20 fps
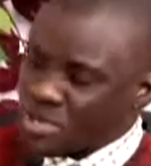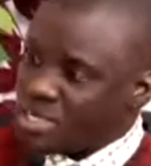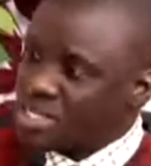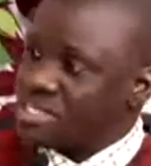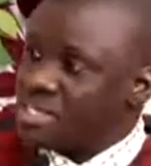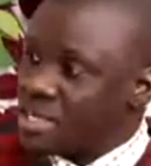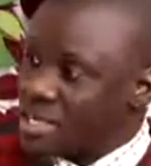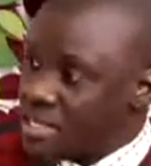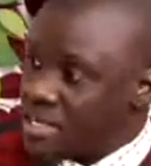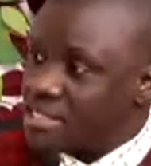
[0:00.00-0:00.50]
The
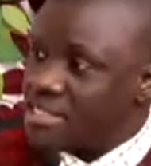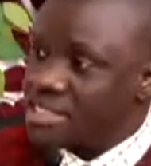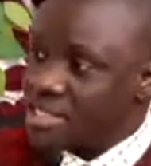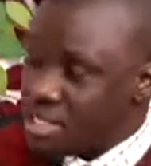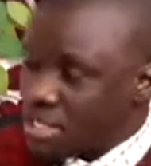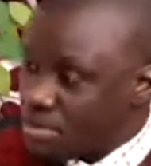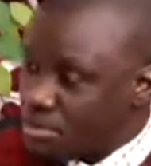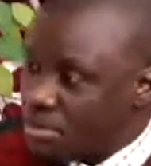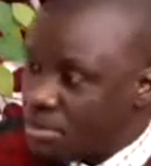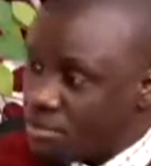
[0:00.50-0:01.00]
location,
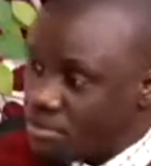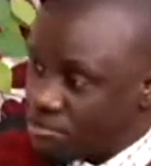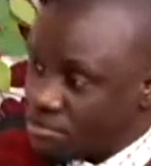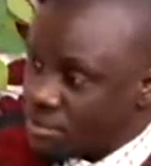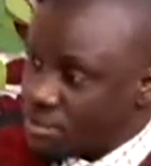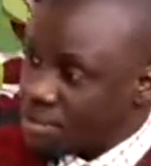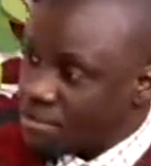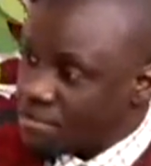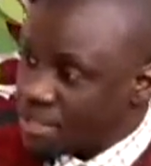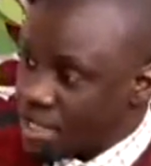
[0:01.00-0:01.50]
landscape
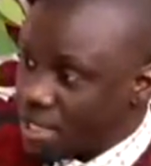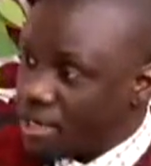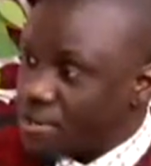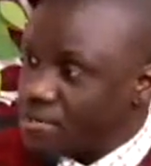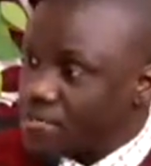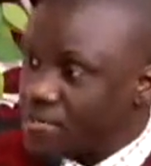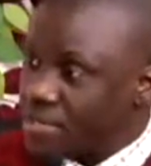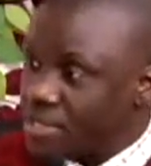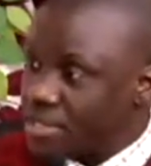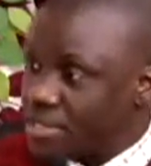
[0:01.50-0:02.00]
of the
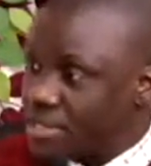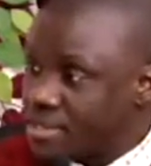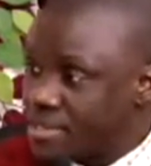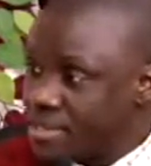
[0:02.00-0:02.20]
country.